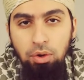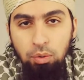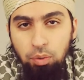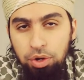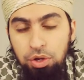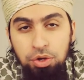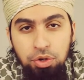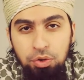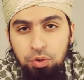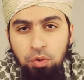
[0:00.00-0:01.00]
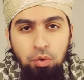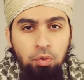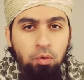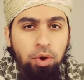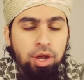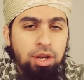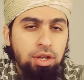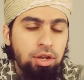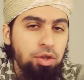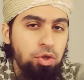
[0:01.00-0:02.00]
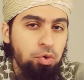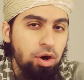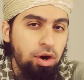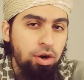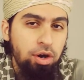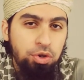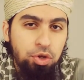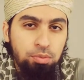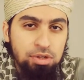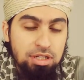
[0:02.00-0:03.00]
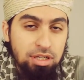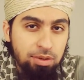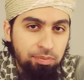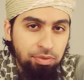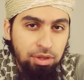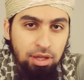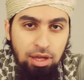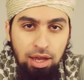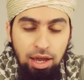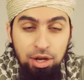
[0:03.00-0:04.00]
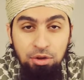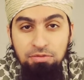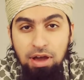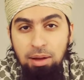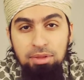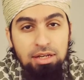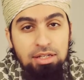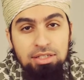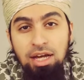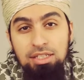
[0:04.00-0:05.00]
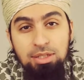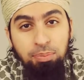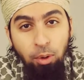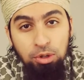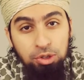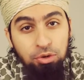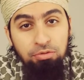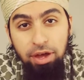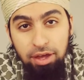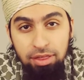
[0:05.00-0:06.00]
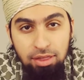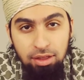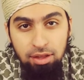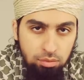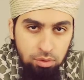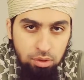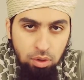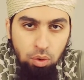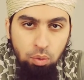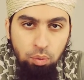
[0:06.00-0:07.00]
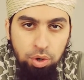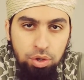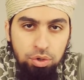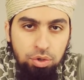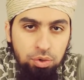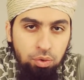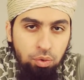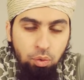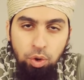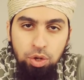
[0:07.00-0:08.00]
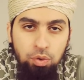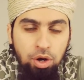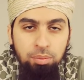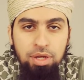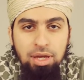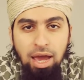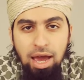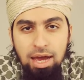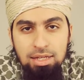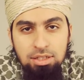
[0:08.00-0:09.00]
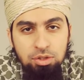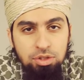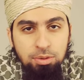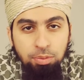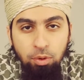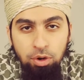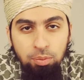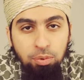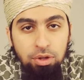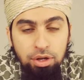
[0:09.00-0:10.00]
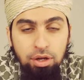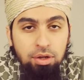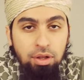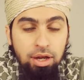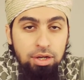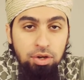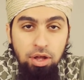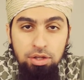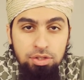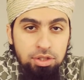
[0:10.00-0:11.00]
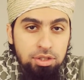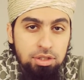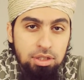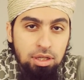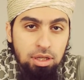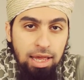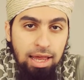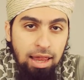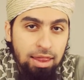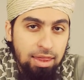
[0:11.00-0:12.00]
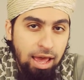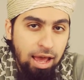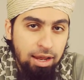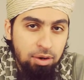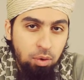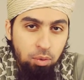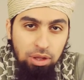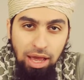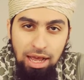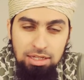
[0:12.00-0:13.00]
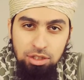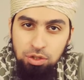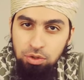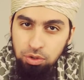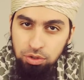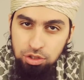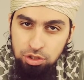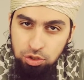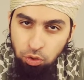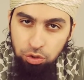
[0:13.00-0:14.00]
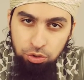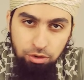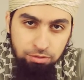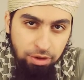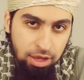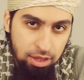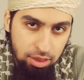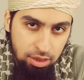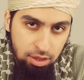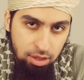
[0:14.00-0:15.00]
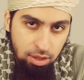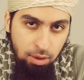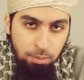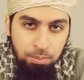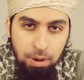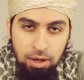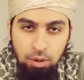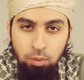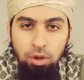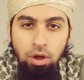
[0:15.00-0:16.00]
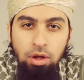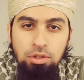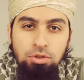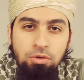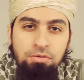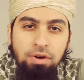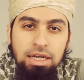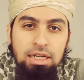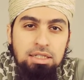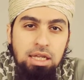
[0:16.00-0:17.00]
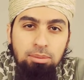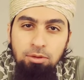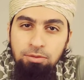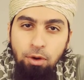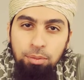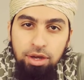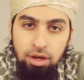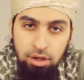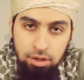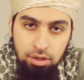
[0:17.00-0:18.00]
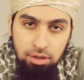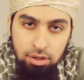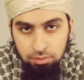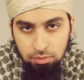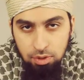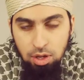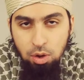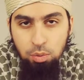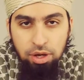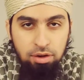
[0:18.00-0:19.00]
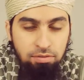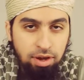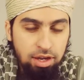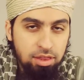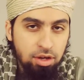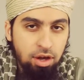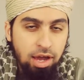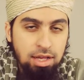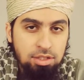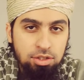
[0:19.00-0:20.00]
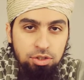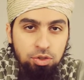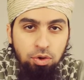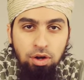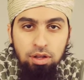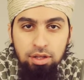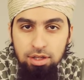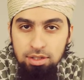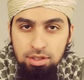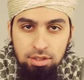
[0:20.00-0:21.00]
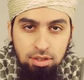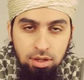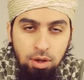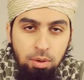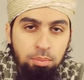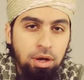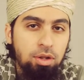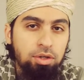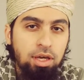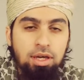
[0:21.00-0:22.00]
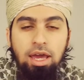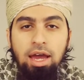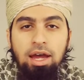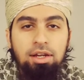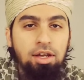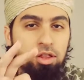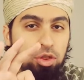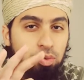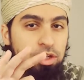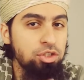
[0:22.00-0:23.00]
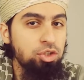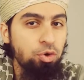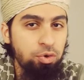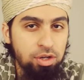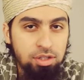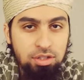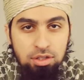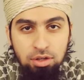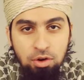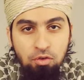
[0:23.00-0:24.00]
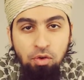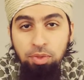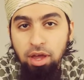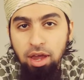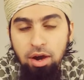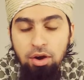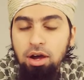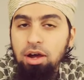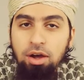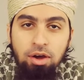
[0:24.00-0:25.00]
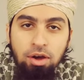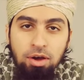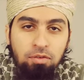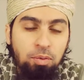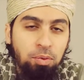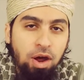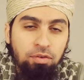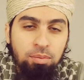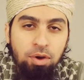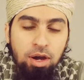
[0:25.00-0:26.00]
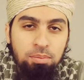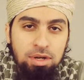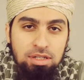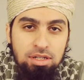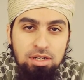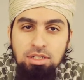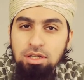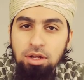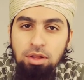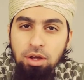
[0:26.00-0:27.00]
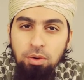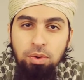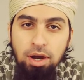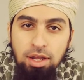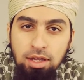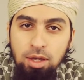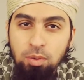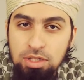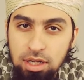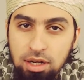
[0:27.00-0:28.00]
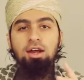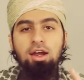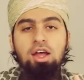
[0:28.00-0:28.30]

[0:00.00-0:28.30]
What do you do when you are a new Muslim and your family does not support your faith? What do you do when you are being asked to support political ideologies that will ask you to distort your faith but will also fight Islamophobia? We can find the answer to all this by looking at three stories from the era of the Prophet Muhammad sallallahu alaihi wasallam.